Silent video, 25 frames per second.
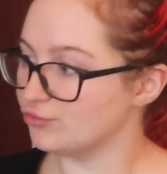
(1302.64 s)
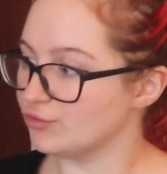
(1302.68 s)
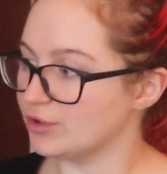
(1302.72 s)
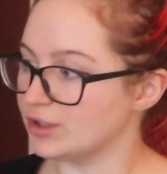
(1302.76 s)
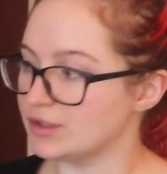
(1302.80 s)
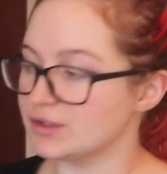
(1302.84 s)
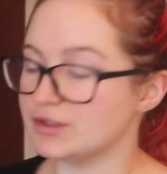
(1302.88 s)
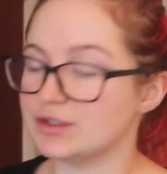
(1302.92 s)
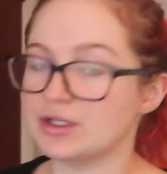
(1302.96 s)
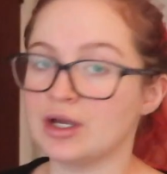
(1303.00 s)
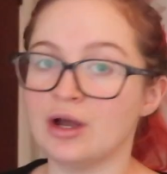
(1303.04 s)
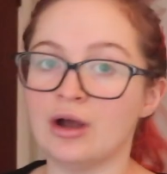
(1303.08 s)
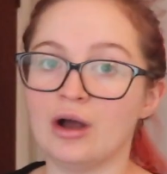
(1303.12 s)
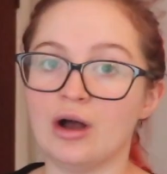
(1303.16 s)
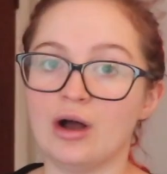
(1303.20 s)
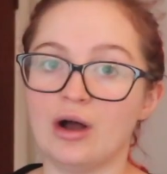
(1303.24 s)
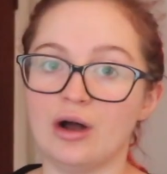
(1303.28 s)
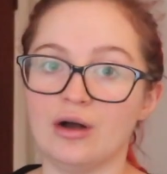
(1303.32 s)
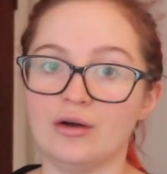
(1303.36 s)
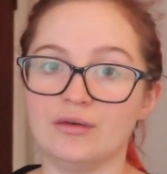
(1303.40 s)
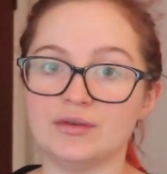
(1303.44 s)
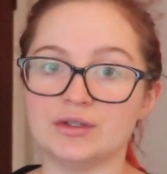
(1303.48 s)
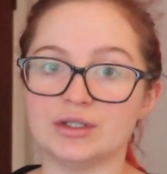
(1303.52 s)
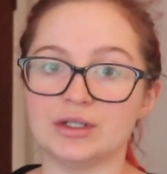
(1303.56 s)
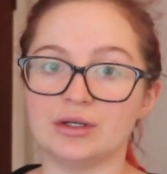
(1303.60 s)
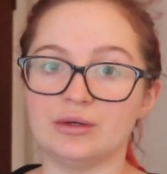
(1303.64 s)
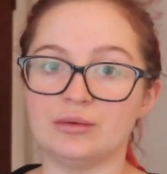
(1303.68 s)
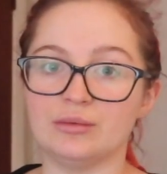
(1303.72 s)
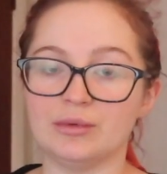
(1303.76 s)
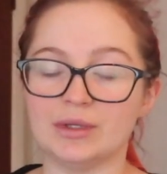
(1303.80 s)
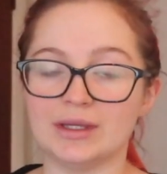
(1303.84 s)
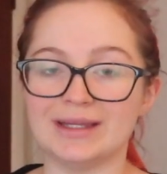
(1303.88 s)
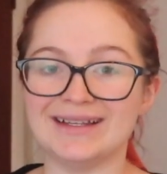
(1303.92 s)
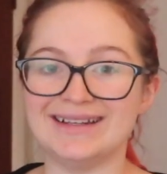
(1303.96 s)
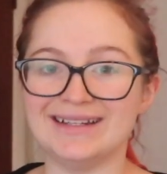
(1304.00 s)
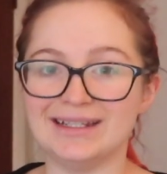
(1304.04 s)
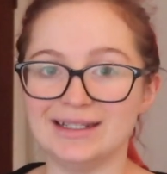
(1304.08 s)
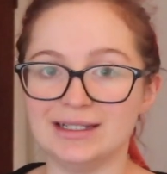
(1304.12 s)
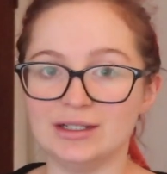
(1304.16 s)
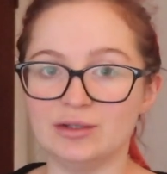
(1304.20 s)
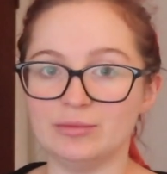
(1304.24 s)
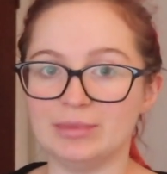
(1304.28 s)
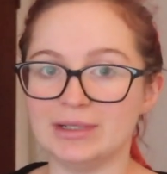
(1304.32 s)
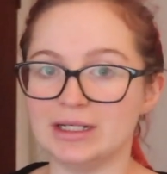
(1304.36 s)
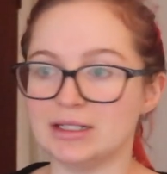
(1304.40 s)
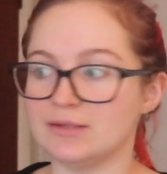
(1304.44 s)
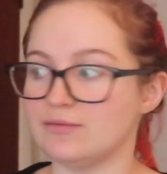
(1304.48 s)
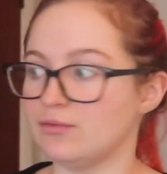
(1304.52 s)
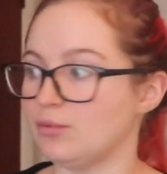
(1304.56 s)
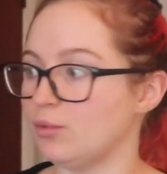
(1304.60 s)
rinse after with a little
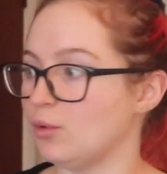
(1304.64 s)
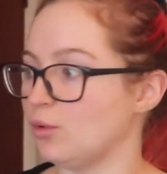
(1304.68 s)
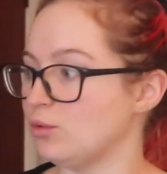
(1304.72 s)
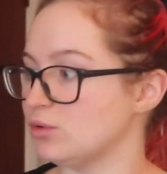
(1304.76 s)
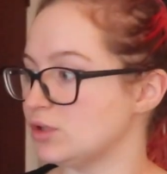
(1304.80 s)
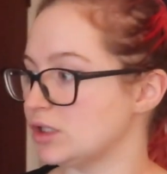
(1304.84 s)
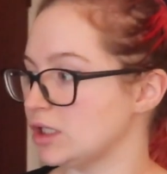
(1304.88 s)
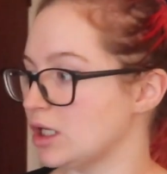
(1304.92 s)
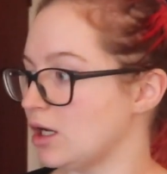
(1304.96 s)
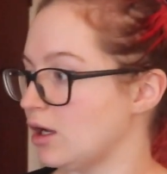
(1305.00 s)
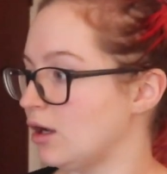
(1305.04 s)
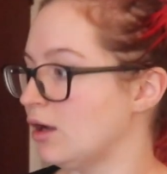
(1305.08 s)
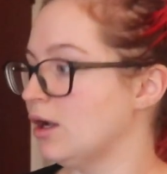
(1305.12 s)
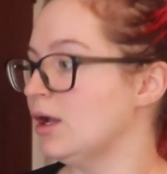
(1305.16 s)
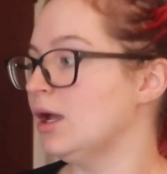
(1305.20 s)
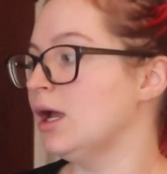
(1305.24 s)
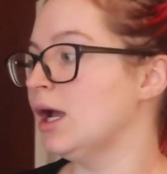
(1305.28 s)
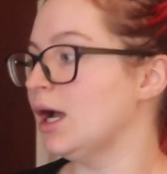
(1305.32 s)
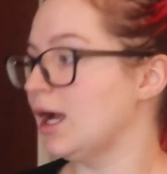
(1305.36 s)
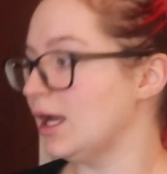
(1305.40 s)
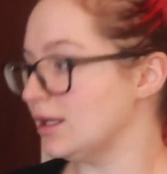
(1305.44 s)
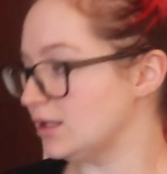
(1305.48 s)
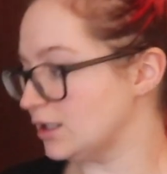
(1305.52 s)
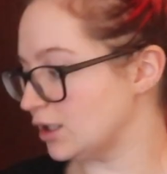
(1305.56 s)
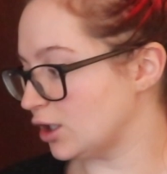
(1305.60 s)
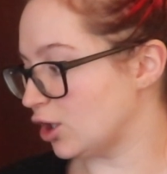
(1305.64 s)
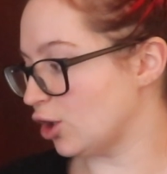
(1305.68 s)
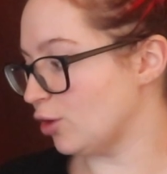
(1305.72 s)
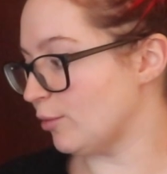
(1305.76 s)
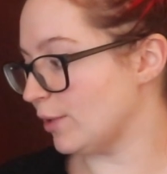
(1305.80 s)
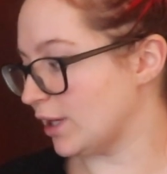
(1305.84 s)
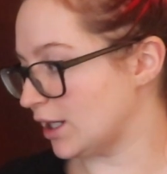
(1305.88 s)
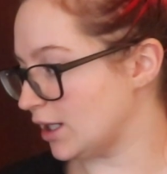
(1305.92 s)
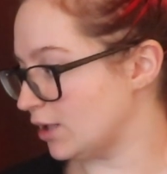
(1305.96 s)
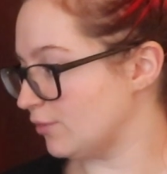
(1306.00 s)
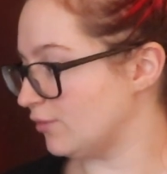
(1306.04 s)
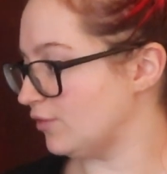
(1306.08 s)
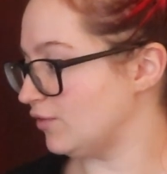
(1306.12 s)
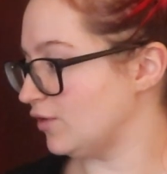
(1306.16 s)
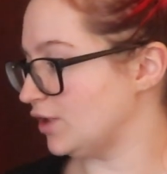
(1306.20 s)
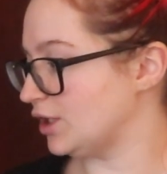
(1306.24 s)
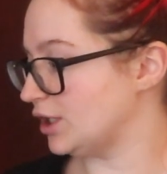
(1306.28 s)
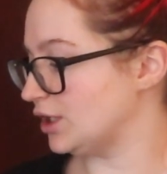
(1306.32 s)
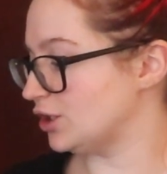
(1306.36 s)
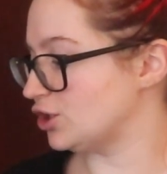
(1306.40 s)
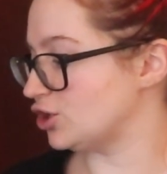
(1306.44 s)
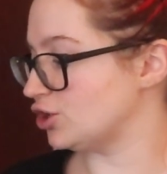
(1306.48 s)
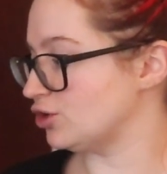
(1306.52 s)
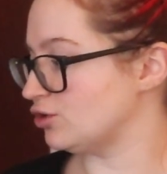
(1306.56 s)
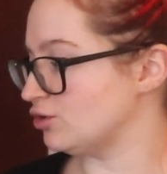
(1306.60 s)
bit of water, and then go back in with your
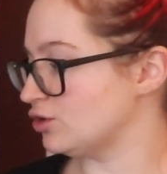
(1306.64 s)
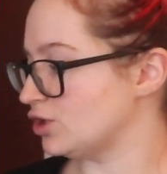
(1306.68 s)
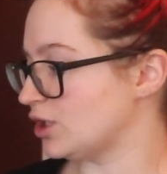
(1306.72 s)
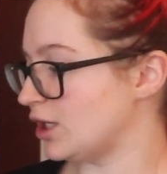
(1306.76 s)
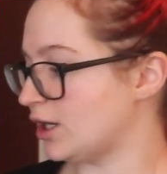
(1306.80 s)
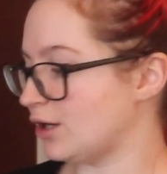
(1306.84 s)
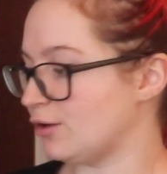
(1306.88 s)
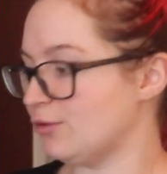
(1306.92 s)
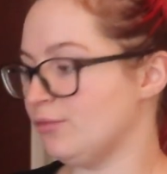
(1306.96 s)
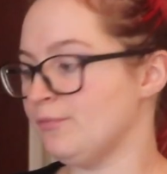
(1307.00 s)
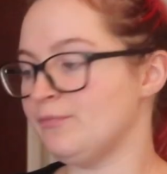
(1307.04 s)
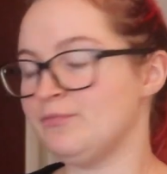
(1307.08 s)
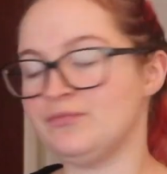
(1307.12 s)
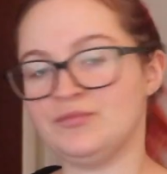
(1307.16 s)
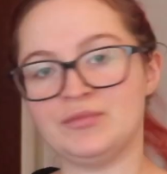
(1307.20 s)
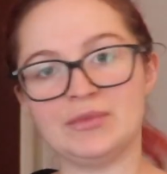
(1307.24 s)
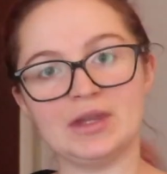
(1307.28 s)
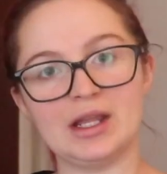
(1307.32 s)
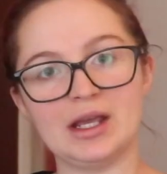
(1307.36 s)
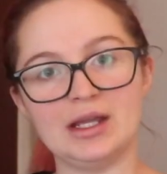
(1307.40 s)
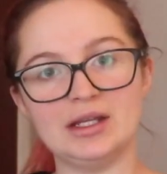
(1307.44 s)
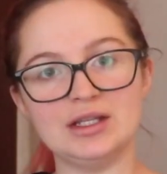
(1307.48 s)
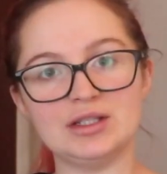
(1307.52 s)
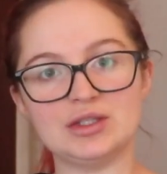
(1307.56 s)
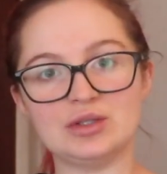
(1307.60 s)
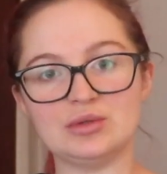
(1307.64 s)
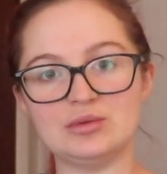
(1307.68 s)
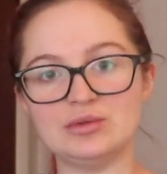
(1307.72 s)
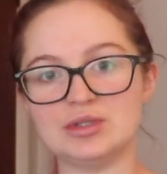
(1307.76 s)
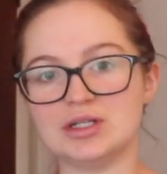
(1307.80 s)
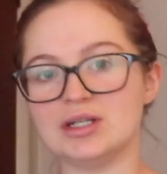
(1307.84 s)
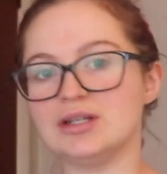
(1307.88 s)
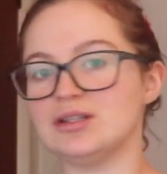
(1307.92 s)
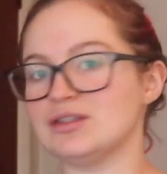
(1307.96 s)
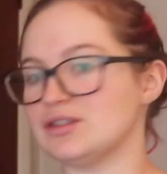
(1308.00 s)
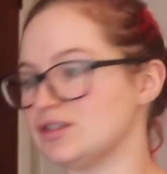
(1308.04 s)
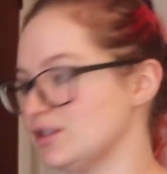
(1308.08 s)
kitchen towel. And it's all done.